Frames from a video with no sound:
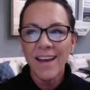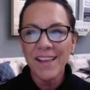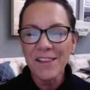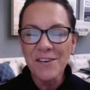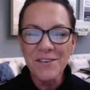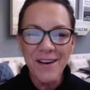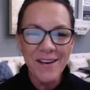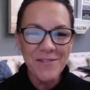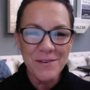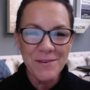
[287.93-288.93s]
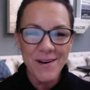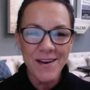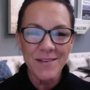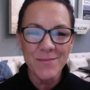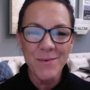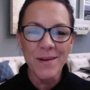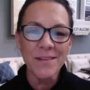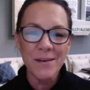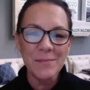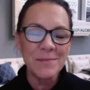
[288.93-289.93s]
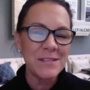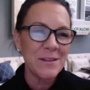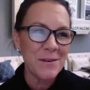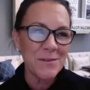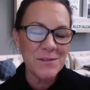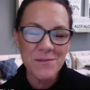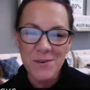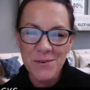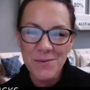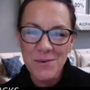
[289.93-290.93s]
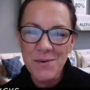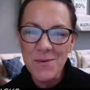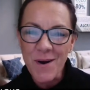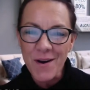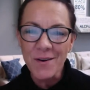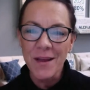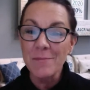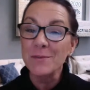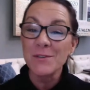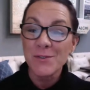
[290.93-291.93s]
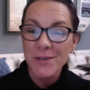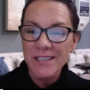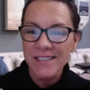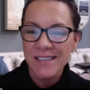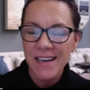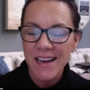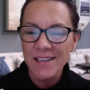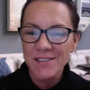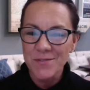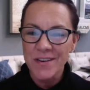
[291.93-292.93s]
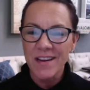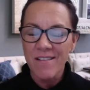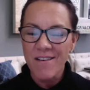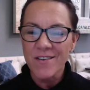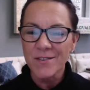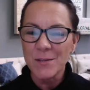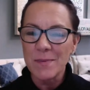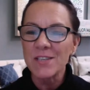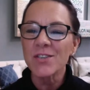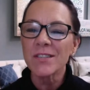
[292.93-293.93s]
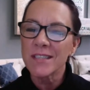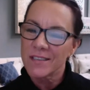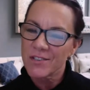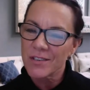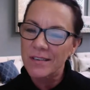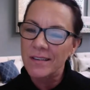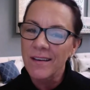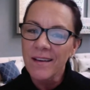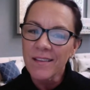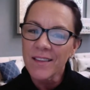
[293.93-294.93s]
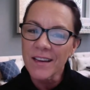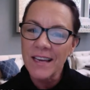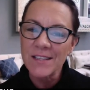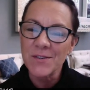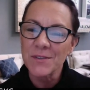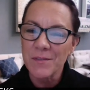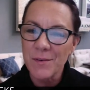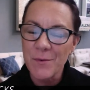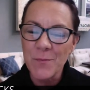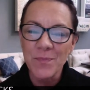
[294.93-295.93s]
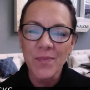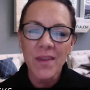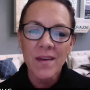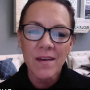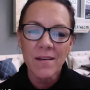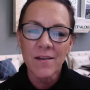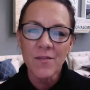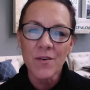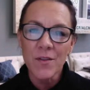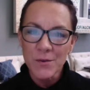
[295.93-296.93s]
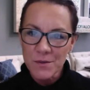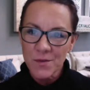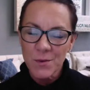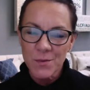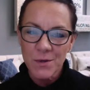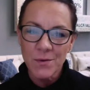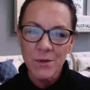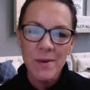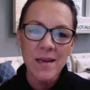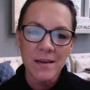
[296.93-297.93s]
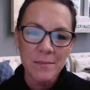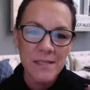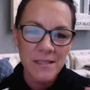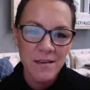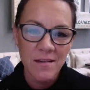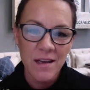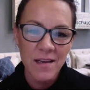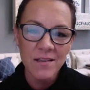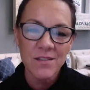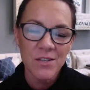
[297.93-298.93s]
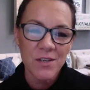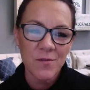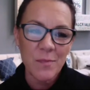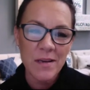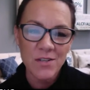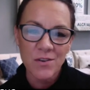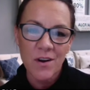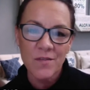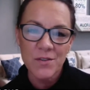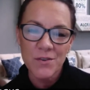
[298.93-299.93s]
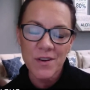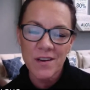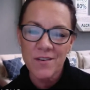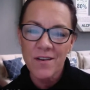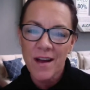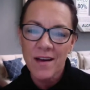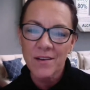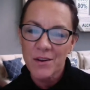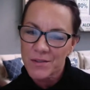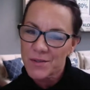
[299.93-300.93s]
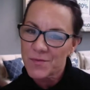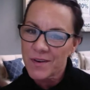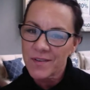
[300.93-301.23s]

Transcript: Hello, everyone. Welcome to those of you who are able to join us today during our special edition Lung Cancer Living Room. For those of you who don't know me, I'm Danielle Hicks, Chief Patient Officer here at GoTo